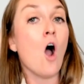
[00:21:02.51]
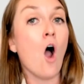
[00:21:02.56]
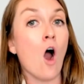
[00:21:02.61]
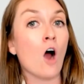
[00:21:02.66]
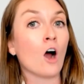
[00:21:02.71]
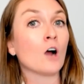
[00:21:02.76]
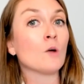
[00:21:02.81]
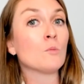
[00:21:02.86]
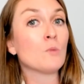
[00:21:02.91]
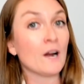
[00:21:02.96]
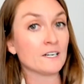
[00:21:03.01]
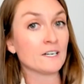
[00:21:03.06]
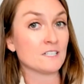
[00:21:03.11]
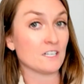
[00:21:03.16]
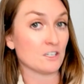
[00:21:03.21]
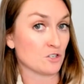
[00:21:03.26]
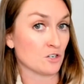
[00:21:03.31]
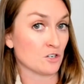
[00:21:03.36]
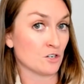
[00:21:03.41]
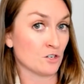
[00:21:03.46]
Are
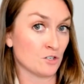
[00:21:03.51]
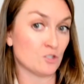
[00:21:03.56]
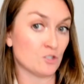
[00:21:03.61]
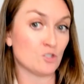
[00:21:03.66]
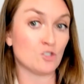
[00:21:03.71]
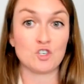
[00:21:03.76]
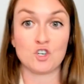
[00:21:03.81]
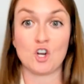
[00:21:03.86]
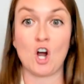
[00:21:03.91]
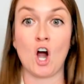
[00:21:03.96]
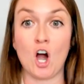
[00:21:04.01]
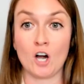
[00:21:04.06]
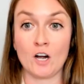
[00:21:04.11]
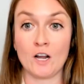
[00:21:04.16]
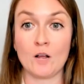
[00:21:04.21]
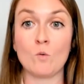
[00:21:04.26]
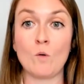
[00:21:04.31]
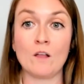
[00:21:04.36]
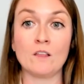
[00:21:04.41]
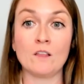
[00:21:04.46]
practitioners
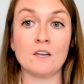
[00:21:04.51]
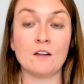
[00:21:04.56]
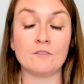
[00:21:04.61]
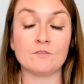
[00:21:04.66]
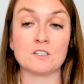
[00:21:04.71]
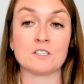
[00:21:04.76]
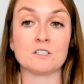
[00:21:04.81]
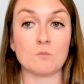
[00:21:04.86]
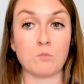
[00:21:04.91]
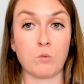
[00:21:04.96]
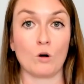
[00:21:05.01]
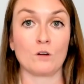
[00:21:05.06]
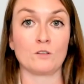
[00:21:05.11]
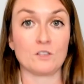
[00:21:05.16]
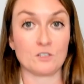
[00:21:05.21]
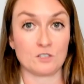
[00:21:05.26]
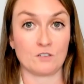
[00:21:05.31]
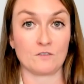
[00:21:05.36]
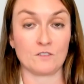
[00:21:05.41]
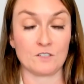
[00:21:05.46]
charting well enough to support the
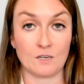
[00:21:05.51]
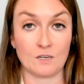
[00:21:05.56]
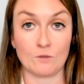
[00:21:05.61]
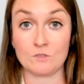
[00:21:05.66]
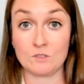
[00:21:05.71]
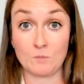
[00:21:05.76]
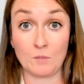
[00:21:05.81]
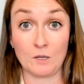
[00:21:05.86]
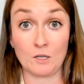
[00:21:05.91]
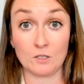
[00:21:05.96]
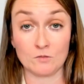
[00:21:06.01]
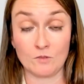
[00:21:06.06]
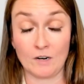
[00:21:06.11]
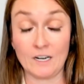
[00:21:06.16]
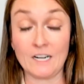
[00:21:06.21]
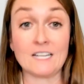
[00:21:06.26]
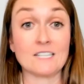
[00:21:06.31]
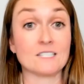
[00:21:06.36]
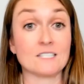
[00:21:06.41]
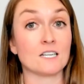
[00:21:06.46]
service that was billed,
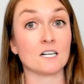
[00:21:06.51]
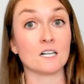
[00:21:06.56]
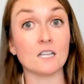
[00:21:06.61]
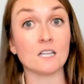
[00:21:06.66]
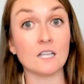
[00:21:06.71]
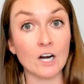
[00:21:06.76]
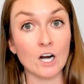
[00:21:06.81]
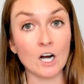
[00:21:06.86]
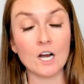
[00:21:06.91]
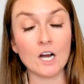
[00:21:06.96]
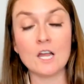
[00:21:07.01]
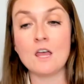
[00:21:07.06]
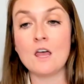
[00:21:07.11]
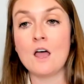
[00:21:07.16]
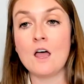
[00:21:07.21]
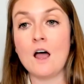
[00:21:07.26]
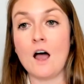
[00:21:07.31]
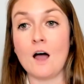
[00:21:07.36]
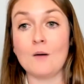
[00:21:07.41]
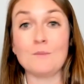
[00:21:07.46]
right? Is it clear?
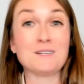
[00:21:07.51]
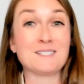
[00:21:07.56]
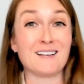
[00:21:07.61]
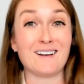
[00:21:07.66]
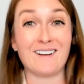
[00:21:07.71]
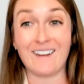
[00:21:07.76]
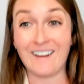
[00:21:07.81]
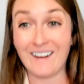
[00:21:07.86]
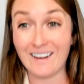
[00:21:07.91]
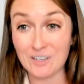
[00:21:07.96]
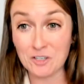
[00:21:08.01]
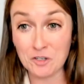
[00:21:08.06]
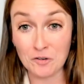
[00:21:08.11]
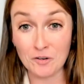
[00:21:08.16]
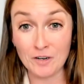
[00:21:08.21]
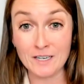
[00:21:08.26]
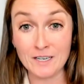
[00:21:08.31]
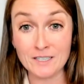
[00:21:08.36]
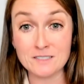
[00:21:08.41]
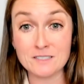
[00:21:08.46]
Is it
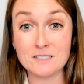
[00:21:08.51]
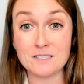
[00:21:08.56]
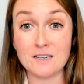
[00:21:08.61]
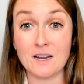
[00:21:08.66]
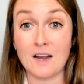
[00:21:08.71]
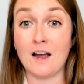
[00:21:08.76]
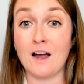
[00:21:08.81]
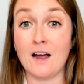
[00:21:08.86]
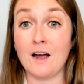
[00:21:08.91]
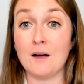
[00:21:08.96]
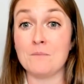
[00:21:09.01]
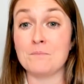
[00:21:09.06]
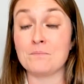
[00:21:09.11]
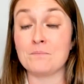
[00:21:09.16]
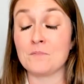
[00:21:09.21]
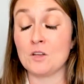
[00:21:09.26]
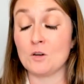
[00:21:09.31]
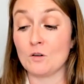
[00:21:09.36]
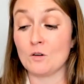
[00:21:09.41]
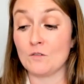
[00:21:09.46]
accurate?
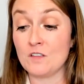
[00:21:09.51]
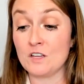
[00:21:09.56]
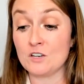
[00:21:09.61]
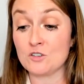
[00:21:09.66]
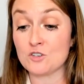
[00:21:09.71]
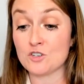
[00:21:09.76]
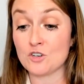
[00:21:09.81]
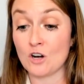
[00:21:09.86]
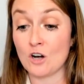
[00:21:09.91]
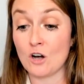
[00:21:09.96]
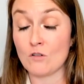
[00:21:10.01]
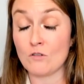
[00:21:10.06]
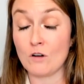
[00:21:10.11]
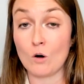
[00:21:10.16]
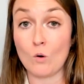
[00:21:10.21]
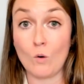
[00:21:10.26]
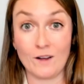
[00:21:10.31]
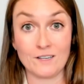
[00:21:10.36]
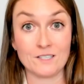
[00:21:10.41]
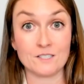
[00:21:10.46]
If the insurer
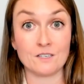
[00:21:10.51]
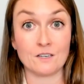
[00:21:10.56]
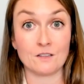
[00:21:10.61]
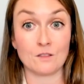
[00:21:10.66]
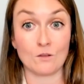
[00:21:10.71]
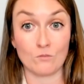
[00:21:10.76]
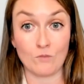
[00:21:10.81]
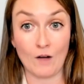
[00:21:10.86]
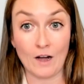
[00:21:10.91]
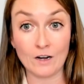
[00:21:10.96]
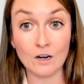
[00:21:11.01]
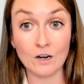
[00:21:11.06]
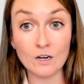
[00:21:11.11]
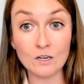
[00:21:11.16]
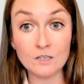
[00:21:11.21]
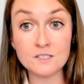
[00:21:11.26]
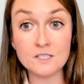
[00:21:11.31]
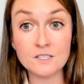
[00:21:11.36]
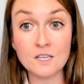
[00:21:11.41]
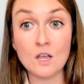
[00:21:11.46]
requested the
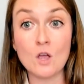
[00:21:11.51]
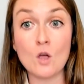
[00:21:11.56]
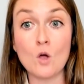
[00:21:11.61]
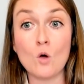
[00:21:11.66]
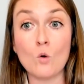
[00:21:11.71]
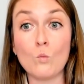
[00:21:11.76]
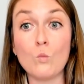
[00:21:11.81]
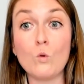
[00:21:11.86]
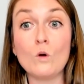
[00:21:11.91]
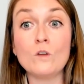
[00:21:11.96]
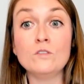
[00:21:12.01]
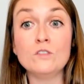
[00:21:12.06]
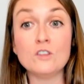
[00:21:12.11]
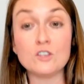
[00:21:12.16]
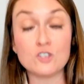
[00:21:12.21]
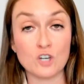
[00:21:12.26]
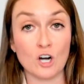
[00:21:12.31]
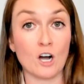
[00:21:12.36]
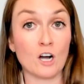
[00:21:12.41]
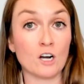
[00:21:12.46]
records, would the
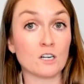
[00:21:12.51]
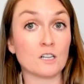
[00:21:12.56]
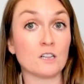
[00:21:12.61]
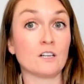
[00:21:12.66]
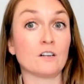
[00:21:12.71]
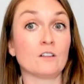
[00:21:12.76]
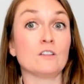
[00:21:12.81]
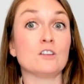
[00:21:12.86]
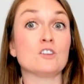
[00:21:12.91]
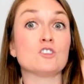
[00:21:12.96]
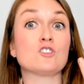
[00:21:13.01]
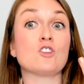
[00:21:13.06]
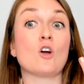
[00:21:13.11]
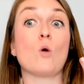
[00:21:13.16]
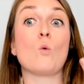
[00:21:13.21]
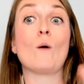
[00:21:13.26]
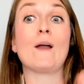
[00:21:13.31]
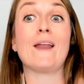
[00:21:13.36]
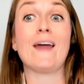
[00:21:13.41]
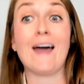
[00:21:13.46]
chart clearly show
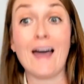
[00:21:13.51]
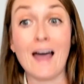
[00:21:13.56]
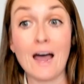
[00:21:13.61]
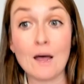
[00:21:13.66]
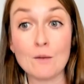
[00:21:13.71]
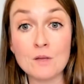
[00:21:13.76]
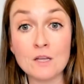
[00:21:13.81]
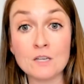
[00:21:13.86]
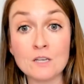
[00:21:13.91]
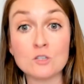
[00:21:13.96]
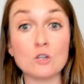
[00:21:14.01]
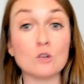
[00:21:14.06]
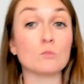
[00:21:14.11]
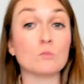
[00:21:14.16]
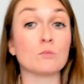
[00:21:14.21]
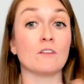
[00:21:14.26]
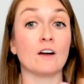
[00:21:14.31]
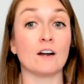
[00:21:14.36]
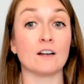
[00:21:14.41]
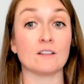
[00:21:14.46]
what happened, who
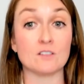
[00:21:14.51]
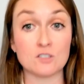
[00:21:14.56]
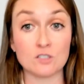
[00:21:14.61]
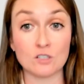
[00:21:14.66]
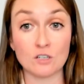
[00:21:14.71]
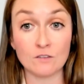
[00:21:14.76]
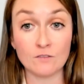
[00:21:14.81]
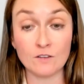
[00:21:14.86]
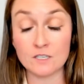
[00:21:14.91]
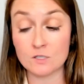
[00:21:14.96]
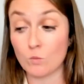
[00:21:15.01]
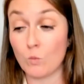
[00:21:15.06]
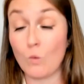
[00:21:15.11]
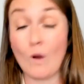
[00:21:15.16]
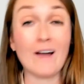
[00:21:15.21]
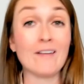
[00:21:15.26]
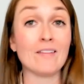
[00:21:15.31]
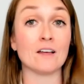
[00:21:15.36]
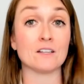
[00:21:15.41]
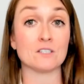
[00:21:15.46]
provided the service,
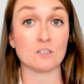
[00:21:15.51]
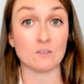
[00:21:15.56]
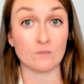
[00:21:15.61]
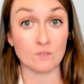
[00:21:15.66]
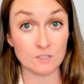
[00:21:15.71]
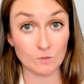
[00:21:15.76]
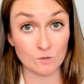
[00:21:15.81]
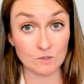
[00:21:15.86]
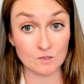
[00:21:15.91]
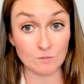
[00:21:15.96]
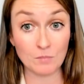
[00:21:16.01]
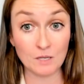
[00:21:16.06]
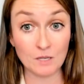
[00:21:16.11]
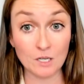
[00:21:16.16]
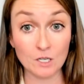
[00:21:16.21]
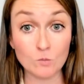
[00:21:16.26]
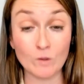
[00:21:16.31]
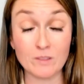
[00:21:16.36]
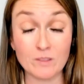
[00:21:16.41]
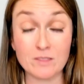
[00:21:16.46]
why that service was
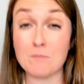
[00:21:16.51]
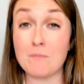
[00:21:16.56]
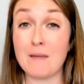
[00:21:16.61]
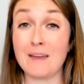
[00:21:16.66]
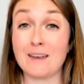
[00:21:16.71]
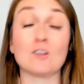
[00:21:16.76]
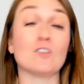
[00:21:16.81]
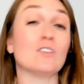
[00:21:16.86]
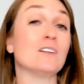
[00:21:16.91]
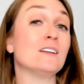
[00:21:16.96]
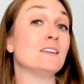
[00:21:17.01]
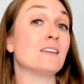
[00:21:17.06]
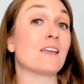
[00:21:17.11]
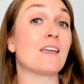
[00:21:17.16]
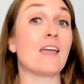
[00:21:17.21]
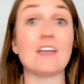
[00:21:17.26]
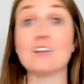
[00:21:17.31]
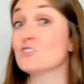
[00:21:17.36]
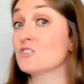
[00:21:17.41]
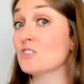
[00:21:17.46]
billed, what the medical
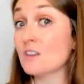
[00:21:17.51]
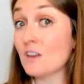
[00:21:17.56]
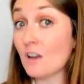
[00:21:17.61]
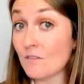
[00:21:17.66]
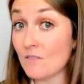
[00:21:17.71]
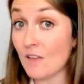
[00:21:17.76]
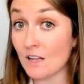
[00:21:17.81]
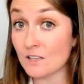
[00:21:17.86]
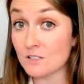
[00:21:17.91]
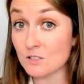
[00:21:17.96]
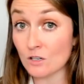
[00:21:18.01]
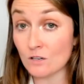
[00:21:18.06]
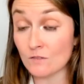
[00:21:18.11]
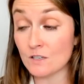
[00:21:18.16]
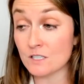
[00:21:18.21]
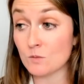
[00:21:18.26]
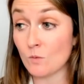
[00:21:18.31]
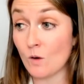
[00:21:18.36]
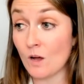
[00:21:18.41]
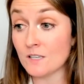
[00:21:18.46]
indication of that
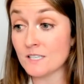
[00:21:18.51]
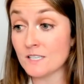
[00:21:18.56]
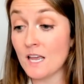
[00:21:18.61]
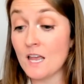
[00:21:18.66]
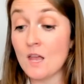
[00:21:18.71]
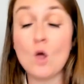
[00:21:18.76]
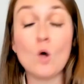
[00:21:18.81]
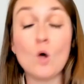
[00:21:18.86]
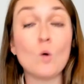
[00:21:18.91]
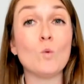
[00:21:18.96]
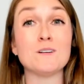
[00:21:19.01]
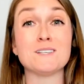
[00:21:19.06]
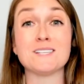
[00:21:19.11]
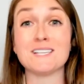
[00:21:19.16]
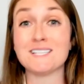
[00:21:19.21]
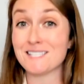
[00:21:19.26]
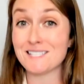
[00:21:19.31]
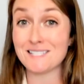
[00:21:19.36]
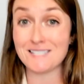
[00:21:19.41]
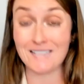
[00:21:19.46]
service was? Was
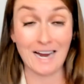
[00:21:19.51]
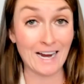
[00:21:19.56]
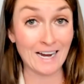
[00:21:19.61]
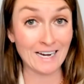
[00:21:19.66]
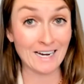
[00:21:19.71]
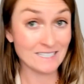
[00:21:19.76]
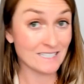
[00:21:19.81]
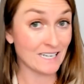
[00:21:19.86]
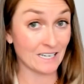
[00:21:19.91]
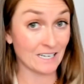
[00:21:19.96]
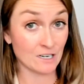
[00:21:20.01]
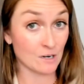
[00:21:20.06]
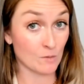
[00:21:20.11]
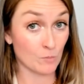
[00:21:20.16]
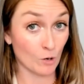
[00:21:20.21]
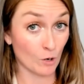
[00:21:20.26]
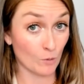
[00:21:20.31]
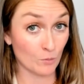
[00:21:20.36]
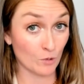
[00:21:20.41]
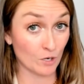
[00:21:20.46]
it signed at an
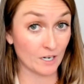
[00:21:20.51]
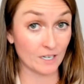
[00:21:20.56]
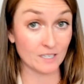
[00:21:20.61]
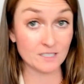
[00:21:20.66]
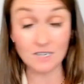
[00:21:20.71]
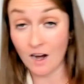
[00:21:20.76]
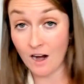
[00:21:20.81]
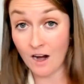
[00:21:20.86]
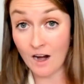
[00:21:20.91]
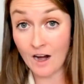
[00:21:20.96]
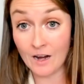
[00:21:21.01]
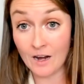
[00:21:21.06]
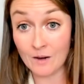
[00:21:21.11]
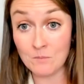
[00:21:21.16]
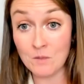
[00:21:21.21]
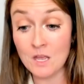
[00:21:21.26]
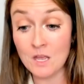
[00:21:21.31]
appropriate time?